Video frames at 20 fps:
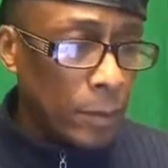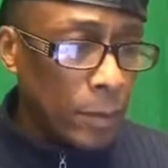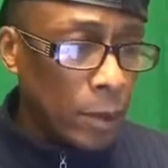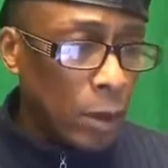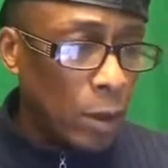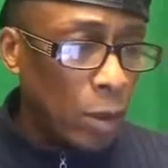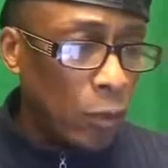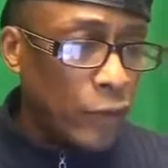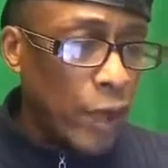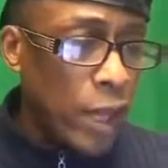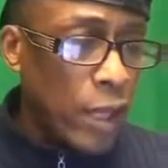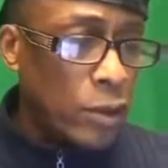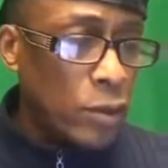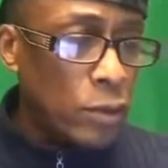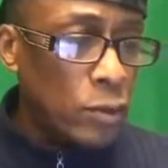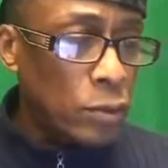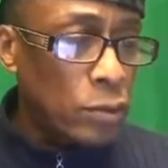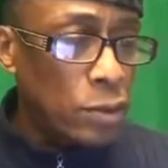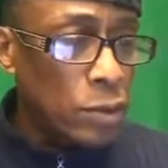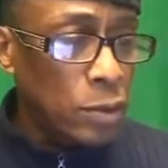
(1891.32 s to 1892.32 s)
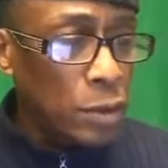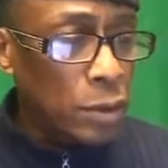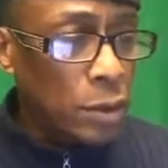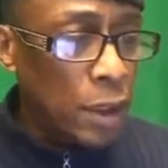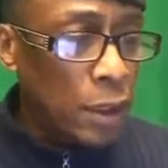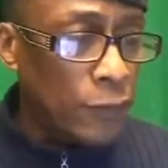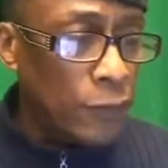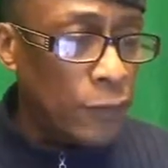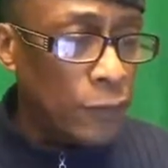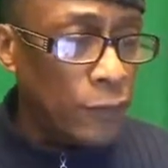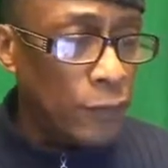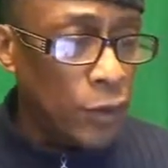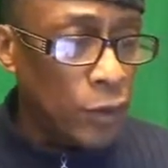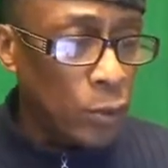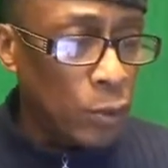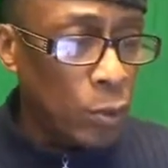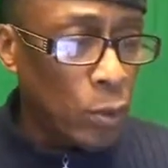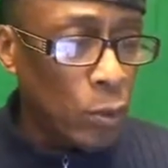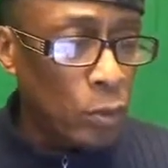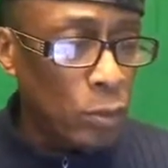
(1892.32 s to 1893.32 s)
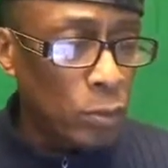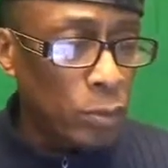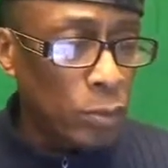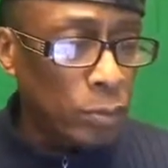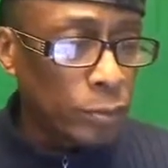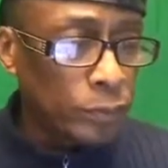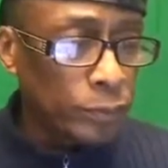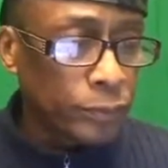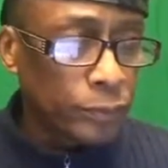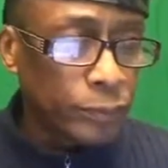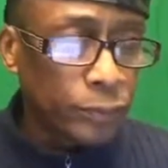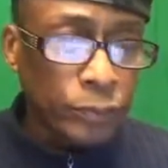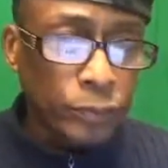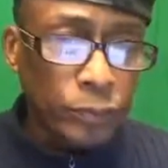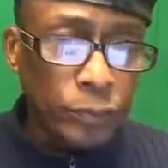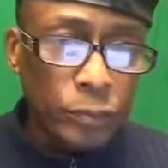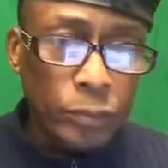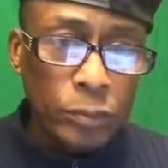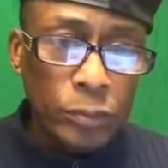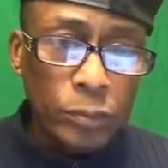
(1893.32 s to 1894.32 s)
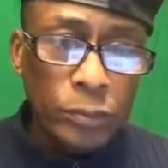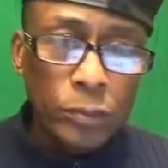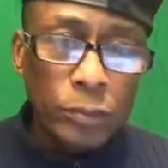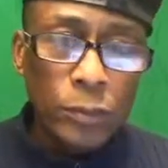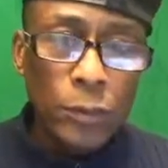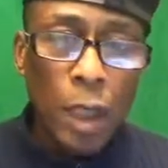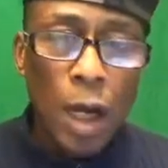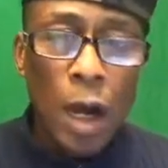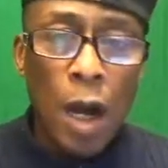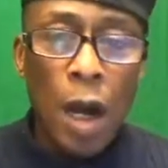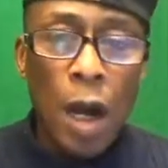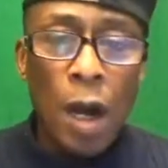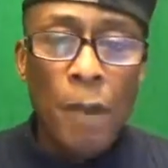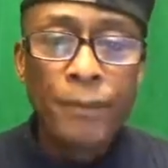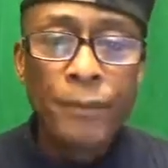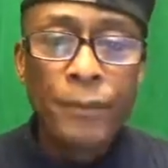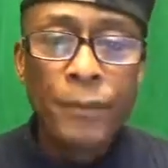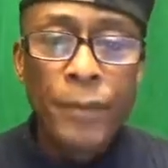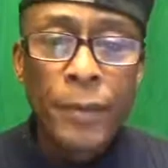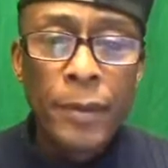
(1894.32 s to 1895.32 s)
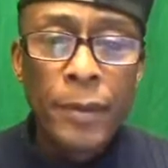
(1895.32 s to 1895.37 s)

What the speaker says: Oh, thank you, Stephen Visible. Three